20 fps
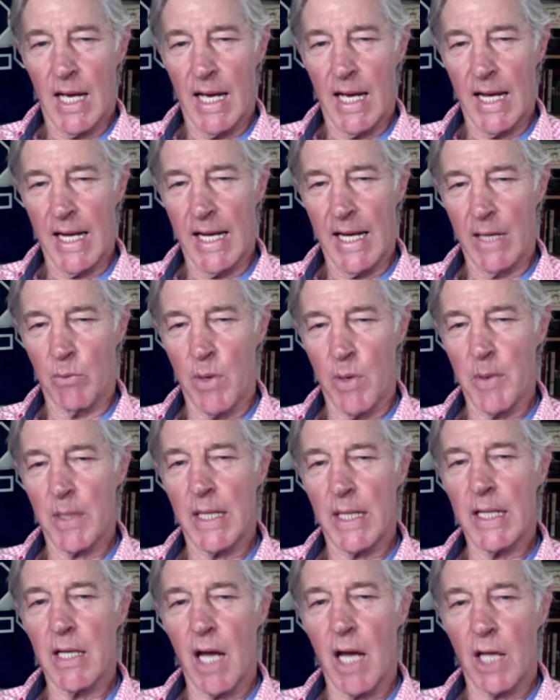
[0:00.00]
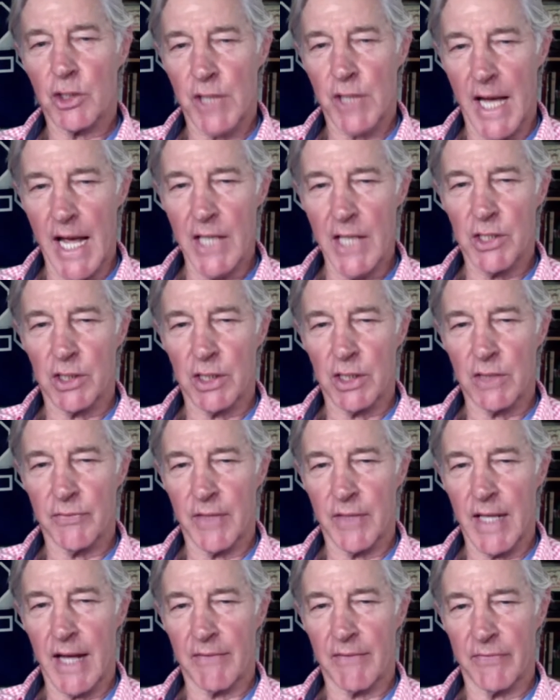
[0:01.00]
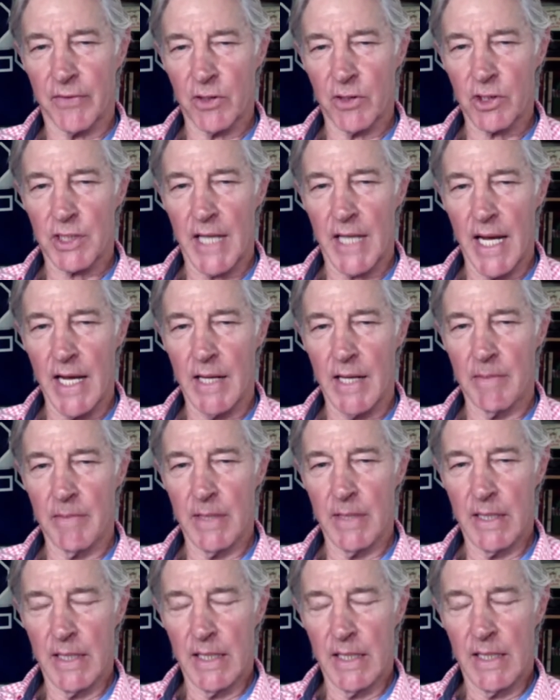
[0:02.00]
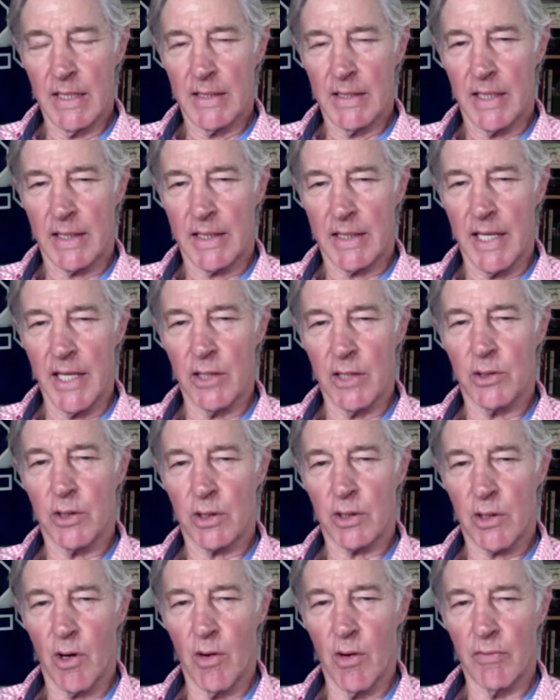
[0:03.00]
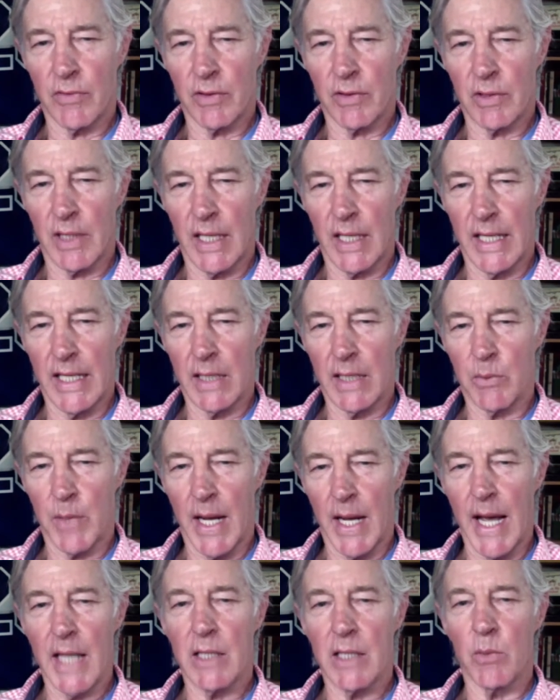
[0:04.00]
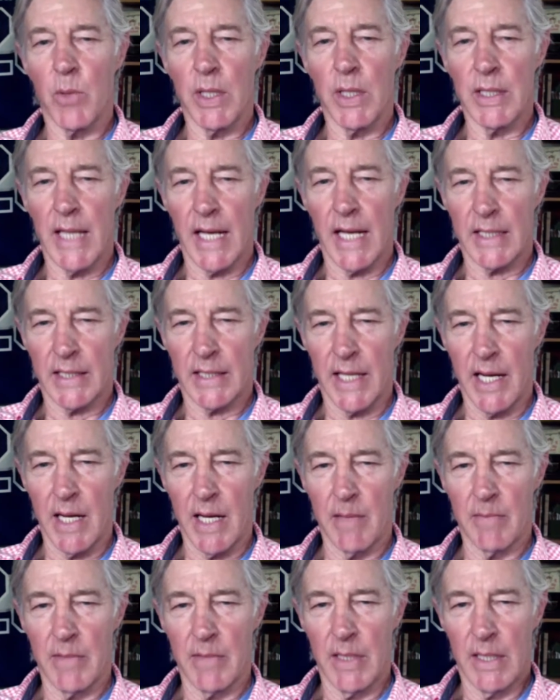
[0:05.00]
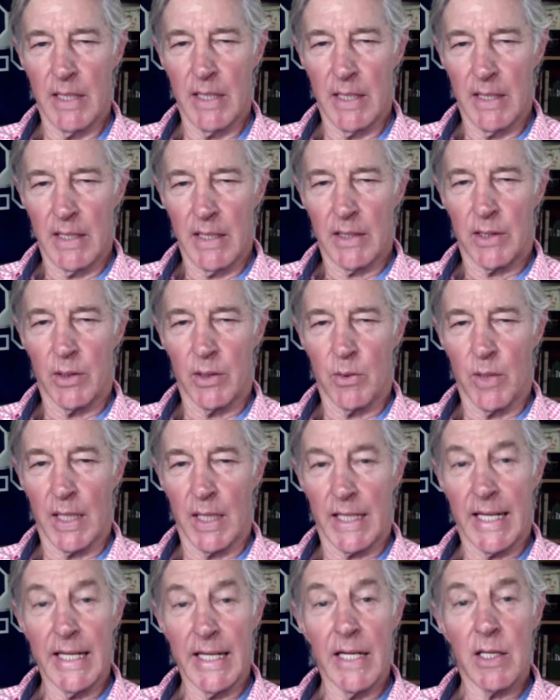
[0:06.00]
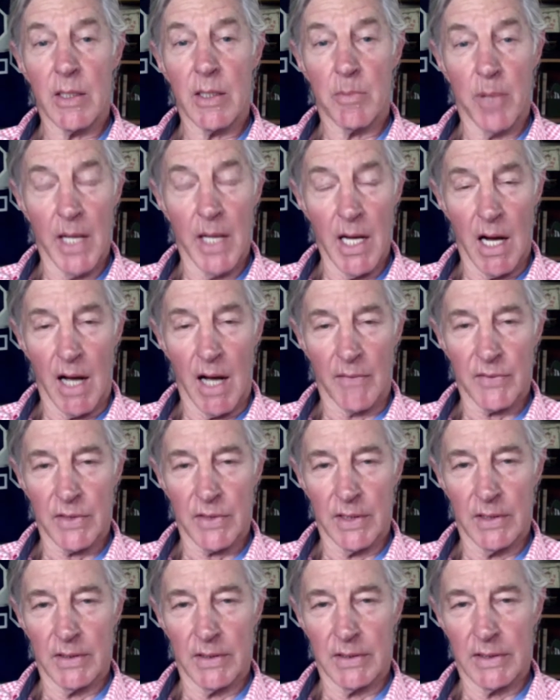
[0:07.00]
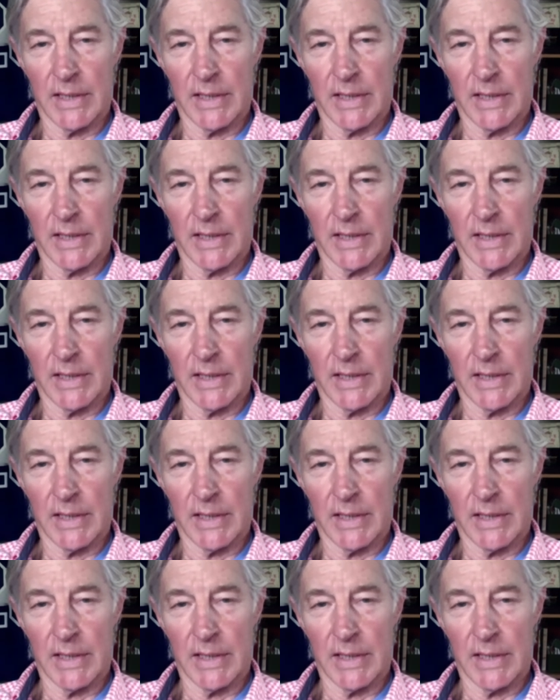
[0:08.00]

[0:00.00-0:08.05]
And we were in Los Angeles for that first game that King took over, and we had to win that game to uh, get into the playoffs.